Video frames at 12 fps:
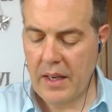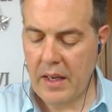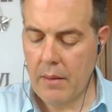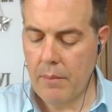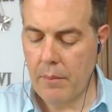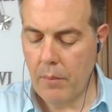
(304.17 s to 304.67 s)

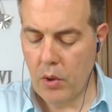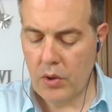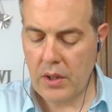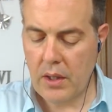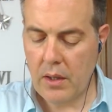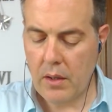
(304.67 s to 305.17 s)

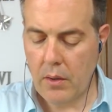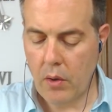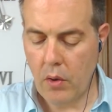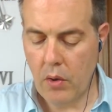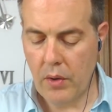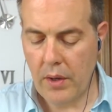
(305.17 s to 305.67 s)
Immotile
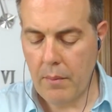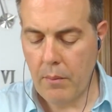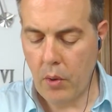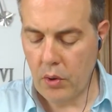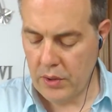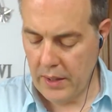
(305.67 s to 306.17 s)
or
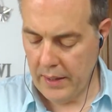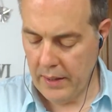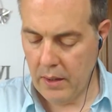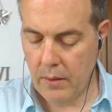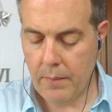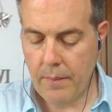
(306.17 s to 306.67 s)

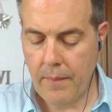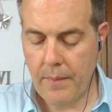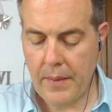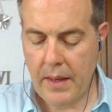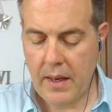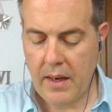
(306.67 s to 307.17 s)
immotile?
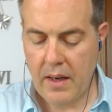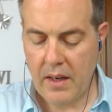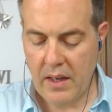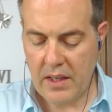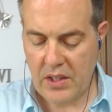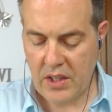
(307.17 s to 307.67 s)

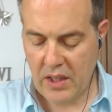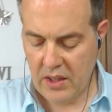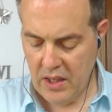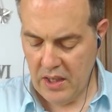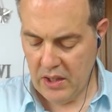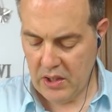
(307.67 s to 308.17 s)
Let's check
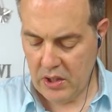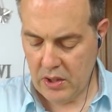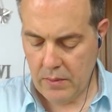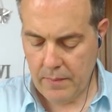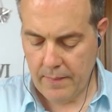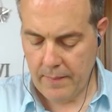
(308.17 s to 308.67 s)
this.